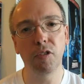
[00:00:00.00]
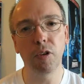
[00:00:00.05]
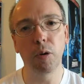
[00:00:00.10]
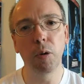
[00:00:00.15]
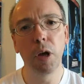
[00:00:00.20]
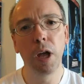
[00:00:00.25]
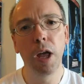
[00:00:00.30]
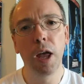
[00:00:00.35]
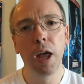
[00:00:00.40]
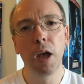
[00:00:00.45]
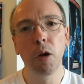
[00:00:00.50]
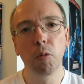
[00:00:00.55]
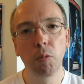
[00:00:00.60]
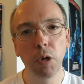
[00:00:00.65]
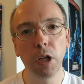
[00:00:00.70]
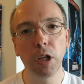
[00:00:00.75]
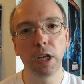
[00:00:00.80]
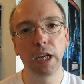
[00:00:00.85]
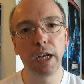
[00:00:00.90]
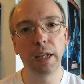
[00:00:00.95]
So
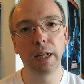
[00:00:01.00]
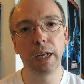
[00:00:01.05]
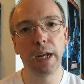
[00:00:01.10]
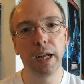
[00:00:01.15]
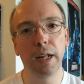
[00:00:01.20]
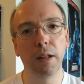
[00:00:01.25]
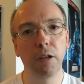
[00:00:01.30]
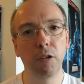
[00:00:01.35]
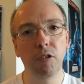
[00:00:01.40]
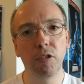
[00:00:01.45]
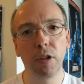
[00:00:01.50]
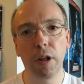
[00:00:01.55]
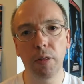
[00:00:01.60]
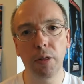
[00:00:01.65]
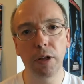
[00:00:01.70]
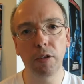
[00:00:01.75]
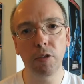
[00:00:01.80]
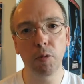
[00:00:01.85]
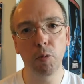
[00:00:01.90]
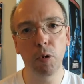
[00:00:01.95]
really, in the end, there's
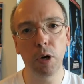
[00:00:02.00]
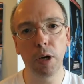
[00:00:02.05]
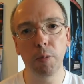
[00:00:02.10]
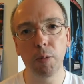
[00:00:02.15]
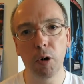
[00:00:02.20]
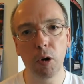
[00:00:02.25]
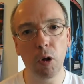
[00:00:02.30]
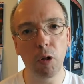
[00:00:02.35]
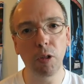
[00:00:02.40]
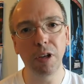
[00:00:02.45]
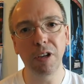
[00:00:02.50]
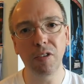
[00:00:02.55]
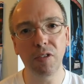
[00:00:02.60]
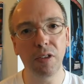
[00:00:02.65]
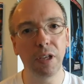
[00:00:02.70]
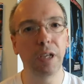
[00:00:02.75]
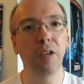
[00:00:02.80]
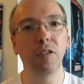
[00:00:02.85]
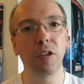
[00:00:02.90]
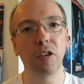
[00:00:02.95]
nothing to worry about. All these
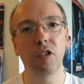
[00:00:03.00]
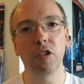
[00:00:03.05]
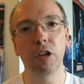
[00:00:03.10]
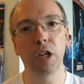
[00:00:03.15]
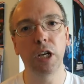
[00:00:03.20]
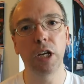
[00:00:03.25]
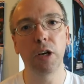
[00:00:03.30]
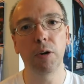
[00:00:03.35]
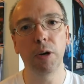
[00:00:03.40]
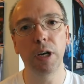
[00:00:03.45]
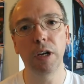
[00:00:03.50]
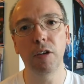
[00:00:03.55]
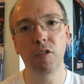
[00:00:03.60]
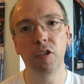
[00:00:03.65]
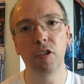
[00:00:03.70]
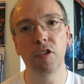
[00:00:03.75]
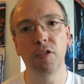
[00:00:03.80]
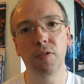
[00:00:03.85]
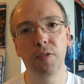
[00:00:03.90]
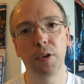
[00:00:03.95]
things that you're hearing is
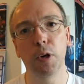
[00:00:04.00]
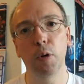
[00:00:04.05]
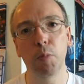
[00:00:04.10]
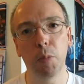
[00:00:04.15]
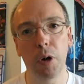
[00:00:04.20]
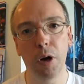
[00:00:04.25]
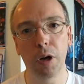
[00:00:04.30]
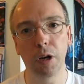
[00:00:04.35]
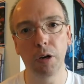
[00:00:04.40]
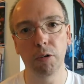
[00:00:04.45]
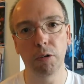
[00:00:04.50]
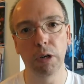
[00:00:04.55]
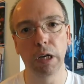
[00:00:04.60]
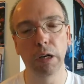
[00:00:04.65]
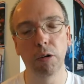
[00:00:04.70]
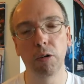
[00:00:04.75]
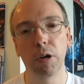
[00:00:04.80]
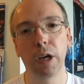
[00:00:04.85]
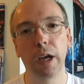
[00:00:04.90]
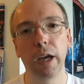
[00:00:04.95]
just fear
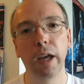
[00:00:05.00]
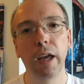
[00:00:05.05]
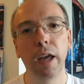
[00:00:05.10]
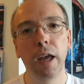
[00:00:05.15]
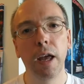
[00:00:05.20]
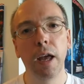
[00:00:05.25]
mongering, okay?